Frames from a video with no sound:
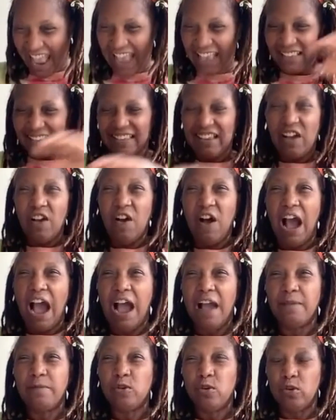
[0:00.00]
so
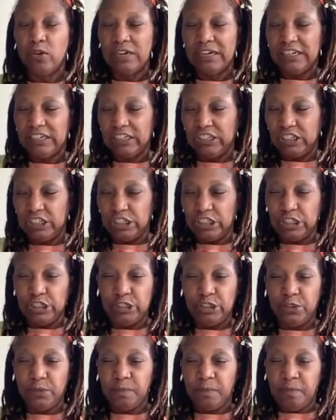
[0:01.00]
I'm going
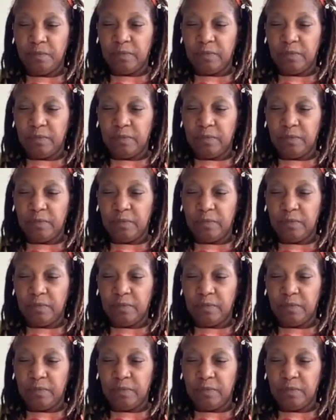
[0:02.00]
to